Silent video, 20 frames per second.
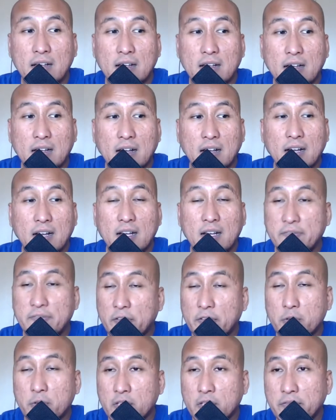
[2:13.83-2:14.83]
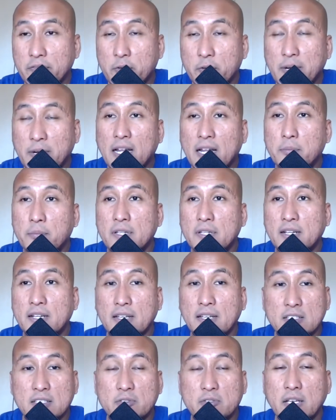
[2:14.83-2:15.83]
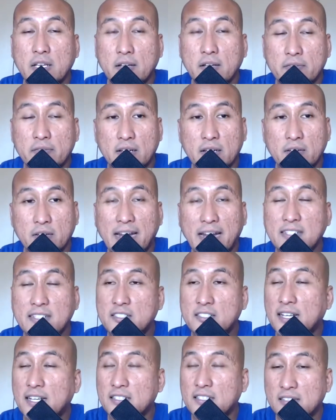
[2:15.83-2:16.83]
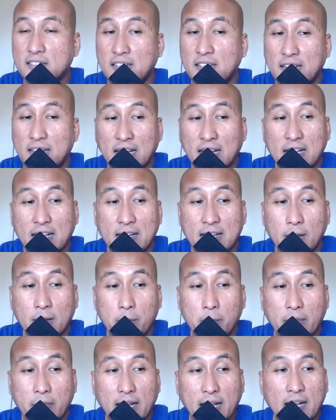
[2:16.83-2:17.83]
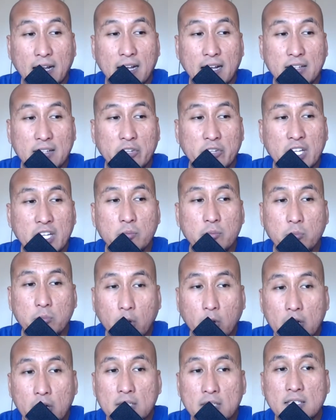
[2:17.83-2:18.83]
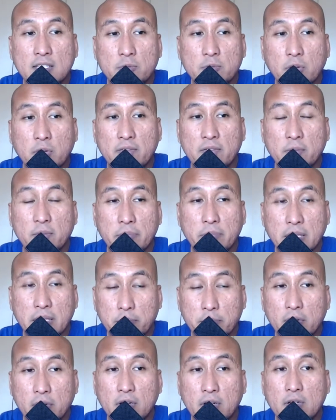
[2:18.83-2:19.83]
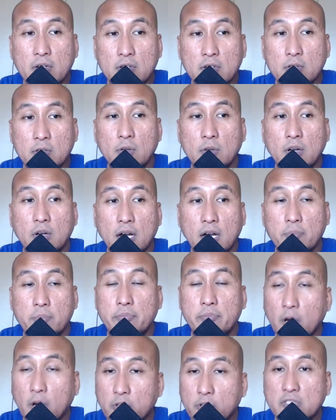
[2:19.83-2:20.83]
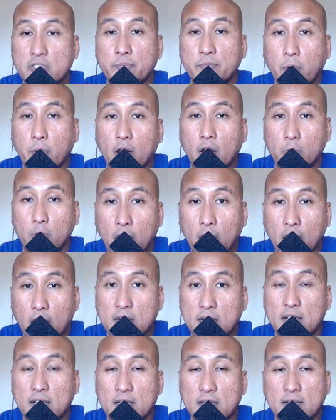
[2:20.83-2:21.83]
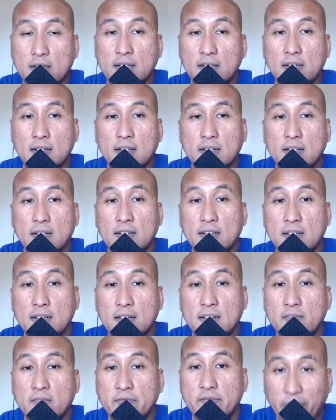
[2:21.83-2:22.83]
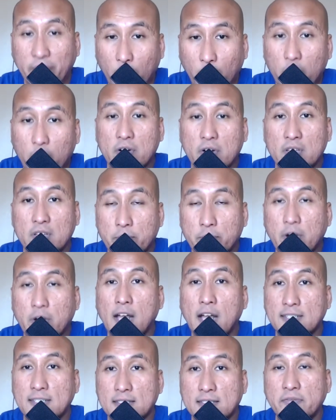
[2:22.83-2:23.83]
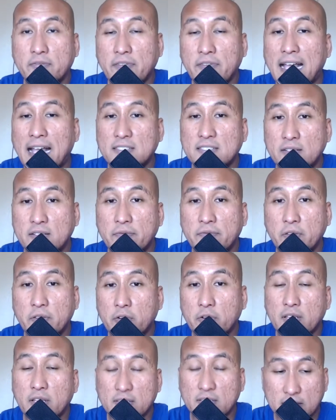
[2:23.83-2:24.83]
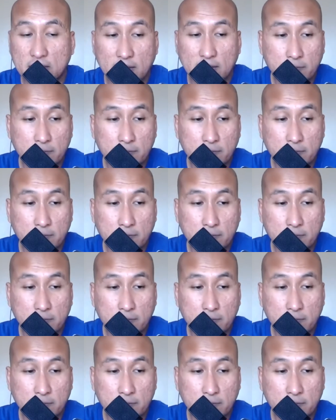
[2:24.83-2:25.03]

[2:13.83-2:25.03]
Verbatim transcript: uh, if you if you read up the history of the franchise, uh, Neal Moritz is one of the people who approached Paul Walker for the project The Fast and the Furious.